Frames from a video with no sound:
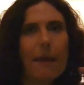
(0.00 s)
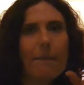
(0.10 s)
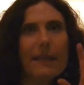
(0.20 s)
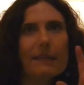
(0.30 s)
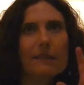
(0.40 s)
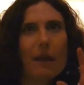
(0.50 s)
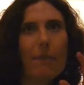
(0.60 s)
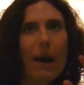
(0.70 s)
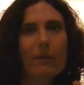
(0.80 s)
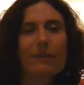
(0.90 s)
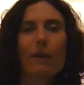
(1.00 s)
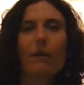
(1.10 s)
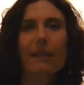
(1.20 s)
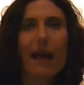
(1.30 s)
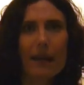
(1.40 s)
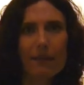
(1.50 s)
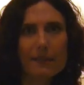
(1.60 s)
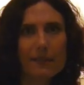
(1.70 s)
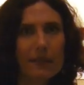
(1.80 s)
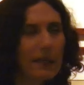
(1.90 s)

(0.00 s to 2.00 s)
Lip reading: a bit about their lives.